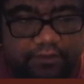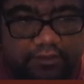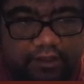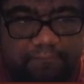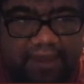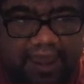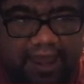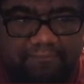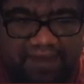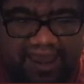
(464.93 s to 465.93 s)
A
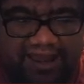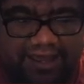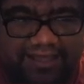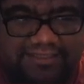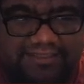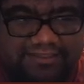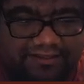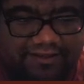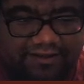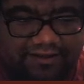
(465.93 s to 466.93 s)
badass?
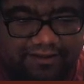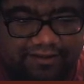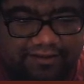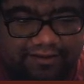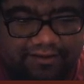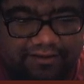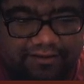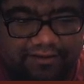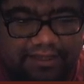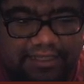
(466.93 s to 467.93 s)

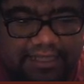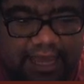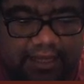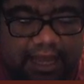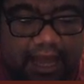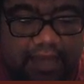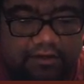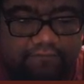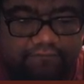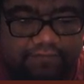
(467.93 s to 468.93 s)
Yeah,
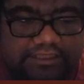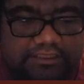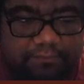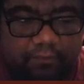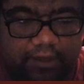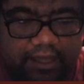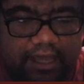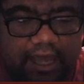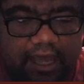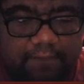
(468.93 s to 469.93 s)
kind of. That's the point.
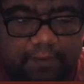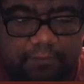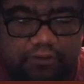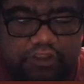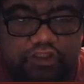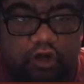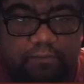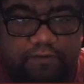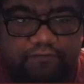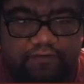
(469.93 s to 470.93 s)
People just know
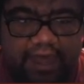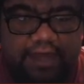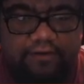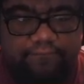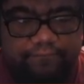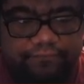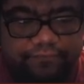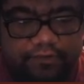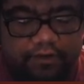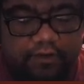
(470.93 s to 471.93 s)
me for that.
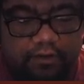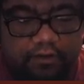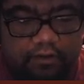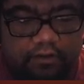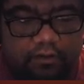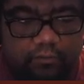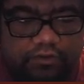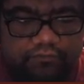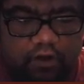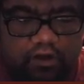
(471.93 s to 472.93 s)

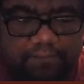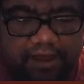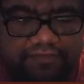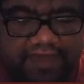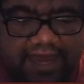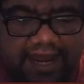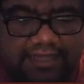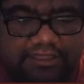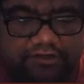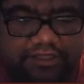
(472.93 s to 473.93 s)
What's wrong about that?
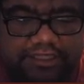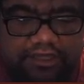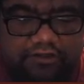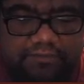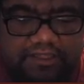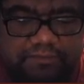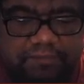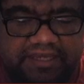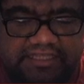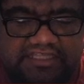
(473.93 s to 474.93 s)
I'd literally kill to be as
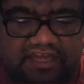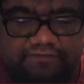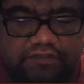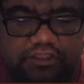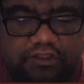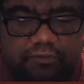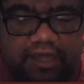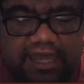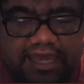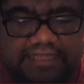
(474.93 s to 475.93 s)
big and tough as you.
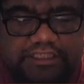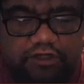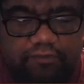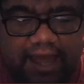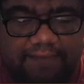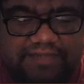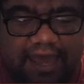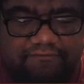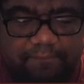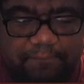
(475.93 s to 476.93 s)
It's a crime to
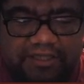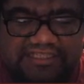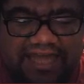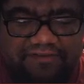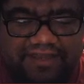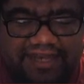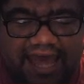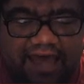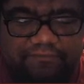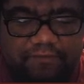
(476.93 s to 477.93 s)
have to bust out the
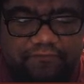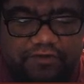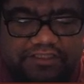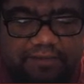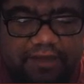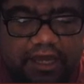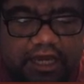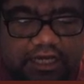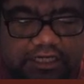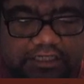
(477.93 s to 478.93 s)
knives before some
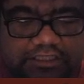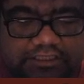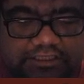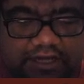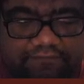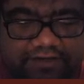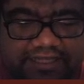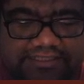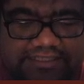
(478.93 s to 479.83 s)
chauvinist